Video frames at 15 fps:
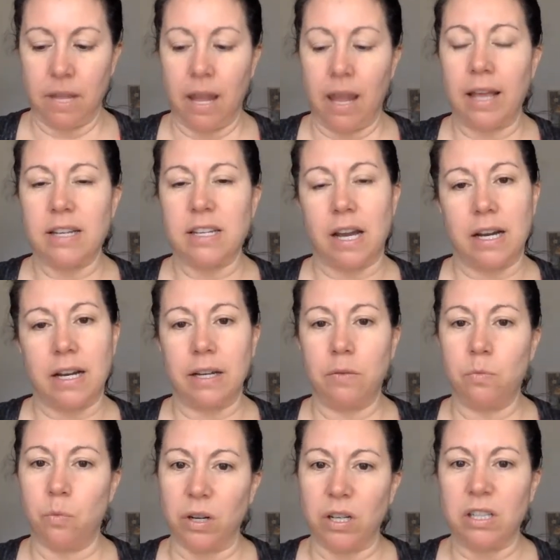And I
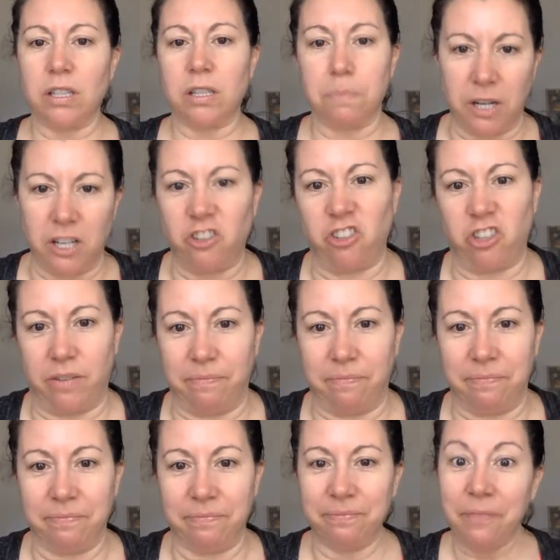wanted to punch
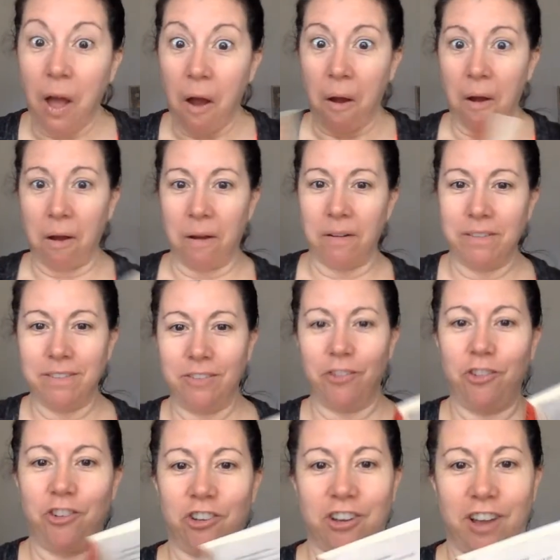him.
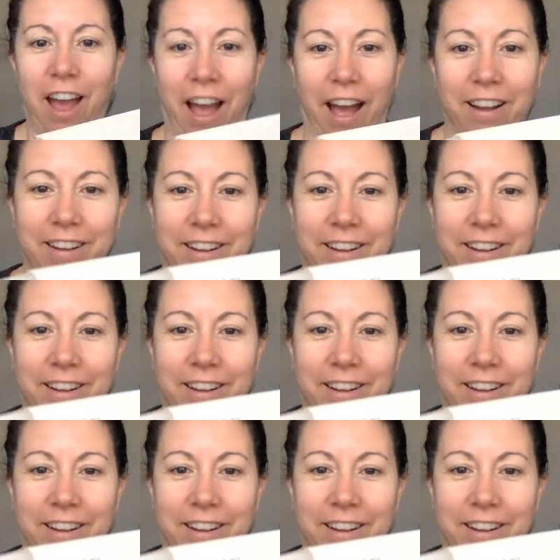Jack,